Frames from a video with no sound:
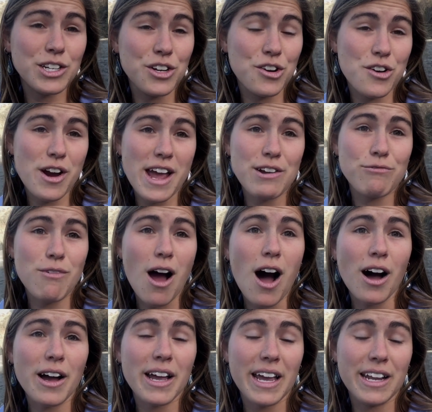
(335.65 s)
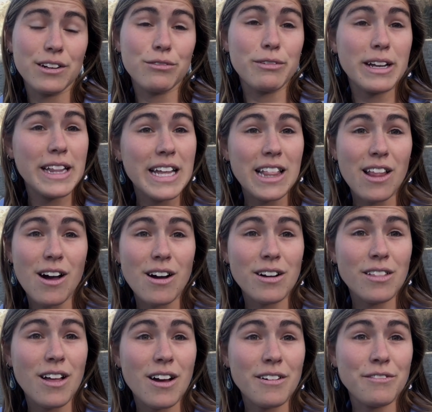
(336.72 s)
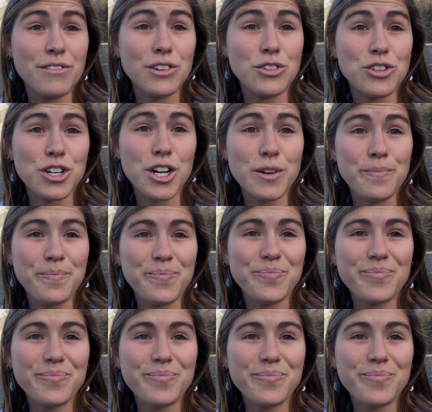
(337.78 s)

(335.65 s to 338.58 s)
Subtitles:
to create rock in a really long, long future.